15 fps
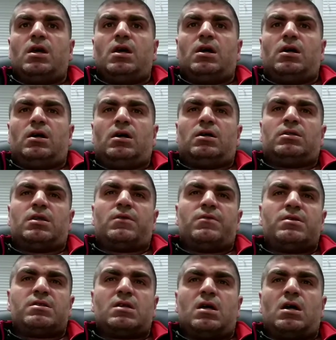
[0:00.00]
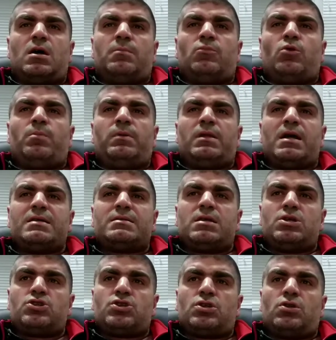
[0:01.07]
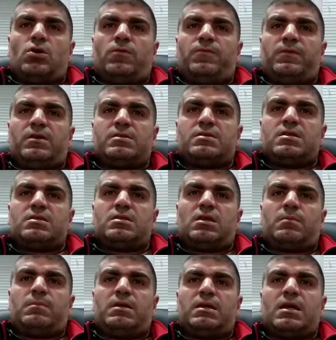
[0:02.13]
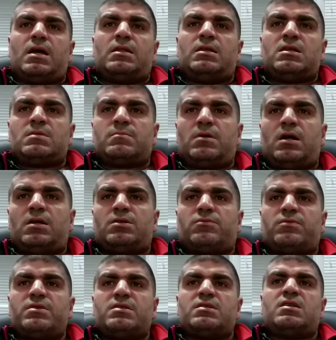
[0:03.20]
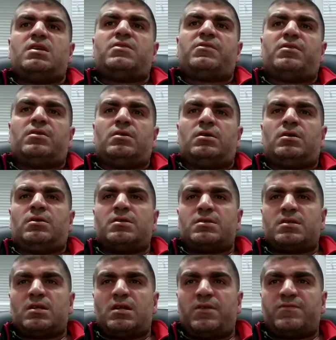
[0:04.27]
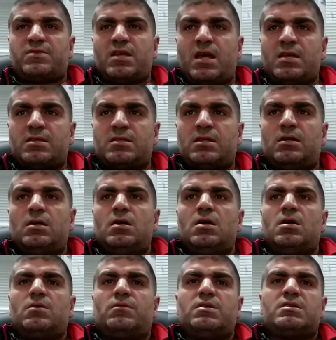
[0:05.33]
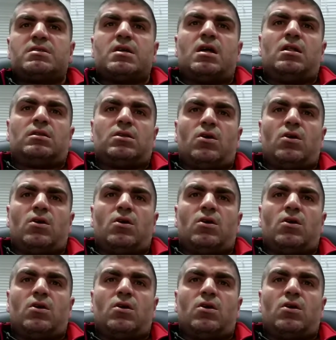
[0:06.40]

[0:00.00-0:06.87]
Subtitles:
there is a mobilization of existing mechanism and reserves as a result